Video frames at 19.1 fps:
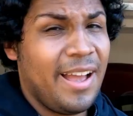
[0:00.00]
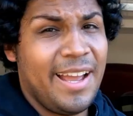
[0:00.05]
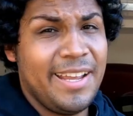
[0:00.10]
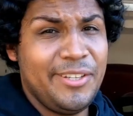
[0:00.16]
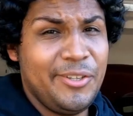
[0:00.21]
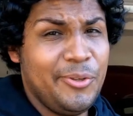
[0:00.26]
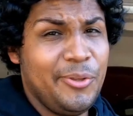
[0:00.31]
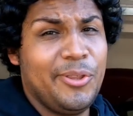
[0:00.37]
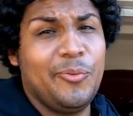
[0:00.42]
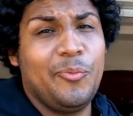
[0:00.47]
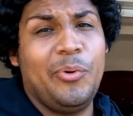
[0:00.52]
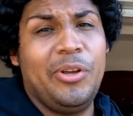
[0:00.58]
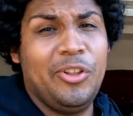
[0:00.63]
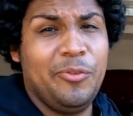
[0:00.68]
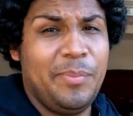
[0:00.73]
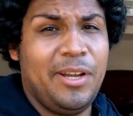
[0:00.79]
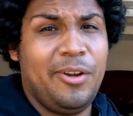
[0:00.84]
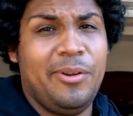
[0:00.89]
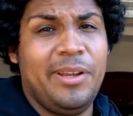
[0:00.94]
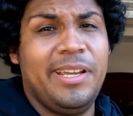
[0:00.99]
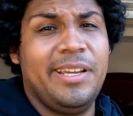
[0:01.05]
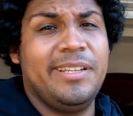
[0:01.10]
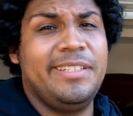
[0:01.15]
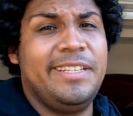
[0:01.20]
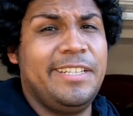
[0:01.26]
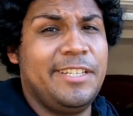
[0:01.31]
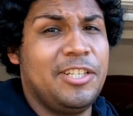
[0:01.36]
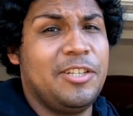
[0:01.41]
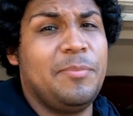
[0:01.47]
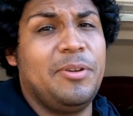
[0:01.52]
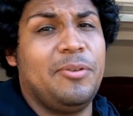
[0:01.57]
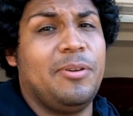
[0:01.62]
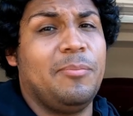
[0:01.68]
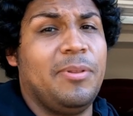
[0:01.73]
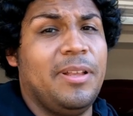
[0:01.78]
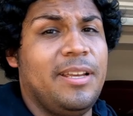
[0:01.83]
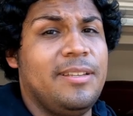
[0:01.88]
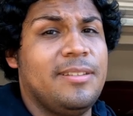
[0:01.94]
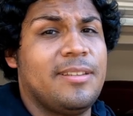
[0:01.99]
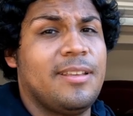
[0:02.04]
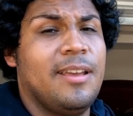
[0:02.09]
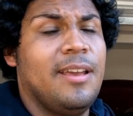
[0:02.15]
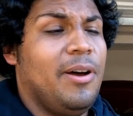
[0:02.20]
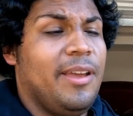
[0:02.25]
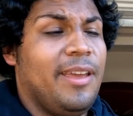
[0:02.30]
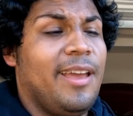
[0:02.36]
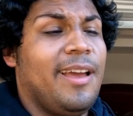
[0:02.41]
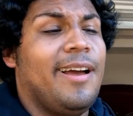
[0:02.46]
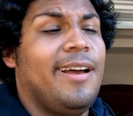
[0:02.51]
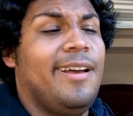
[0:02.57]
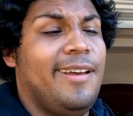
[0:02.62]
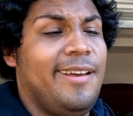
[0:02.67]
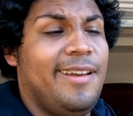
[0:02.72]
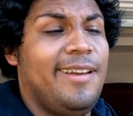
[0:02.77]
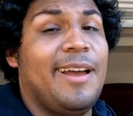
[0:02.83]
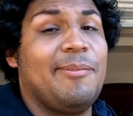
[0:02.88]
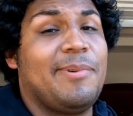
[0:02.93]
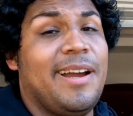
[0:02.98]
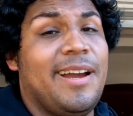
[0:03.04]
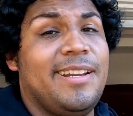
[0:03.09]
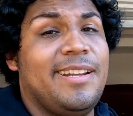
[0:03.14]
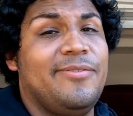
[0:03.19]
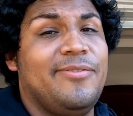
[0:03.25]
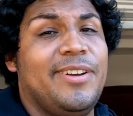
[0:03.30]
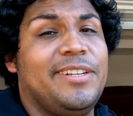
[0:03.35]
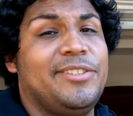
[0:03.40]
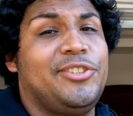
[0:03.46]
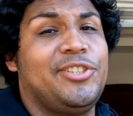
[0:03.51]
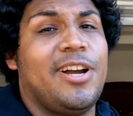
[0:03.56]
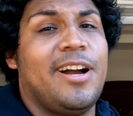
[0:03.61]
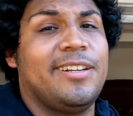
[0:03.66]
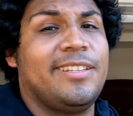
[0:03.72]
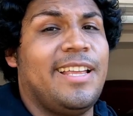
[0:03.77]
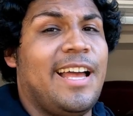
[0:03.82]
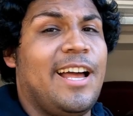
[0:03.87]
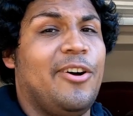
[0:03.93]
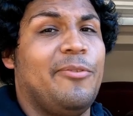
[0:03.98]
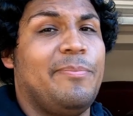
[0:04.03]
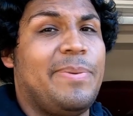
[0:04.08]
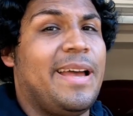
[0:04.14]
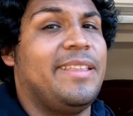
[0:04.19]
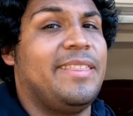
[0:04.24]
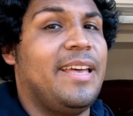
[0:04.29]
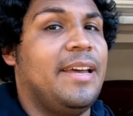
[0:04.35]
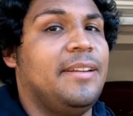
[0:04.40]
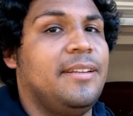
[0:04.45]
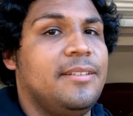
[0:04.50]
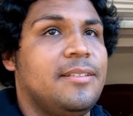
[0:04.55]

I knew the wheel bearing needed to be replaced, but yeah, I'm kind of uh, shocked at how bad that